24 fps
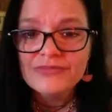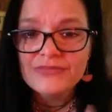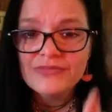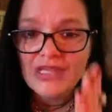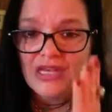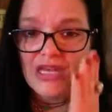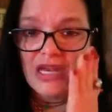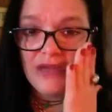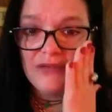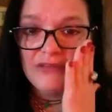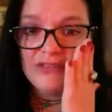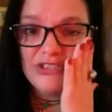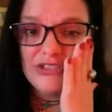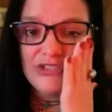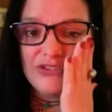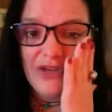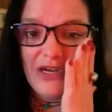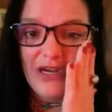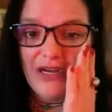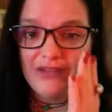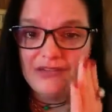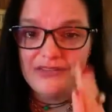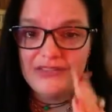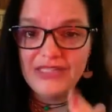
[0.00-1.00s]
And I was
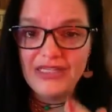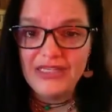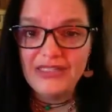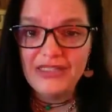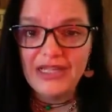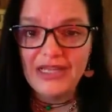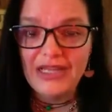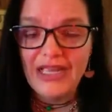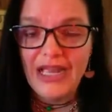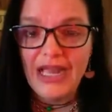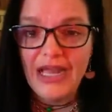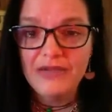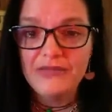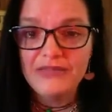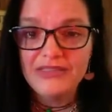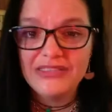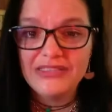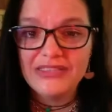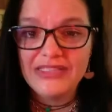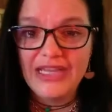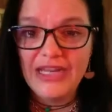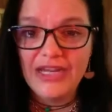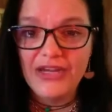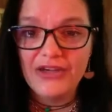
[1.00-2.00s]
drowning. Like, I was
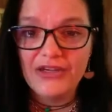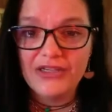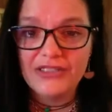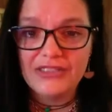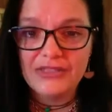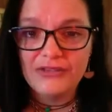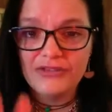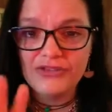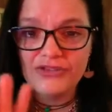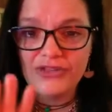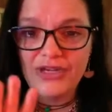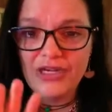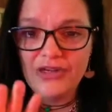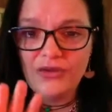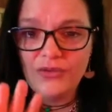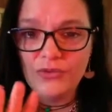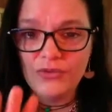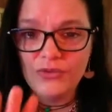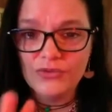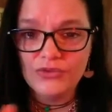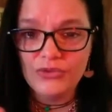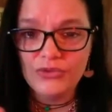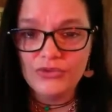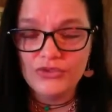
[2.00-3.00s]
scared because I was trying to
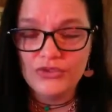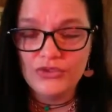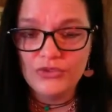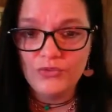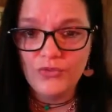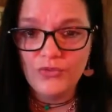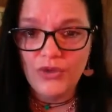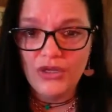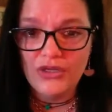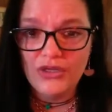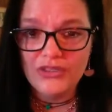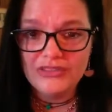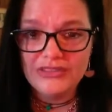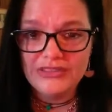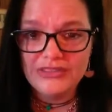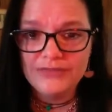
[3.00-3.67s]
hold on to the walls.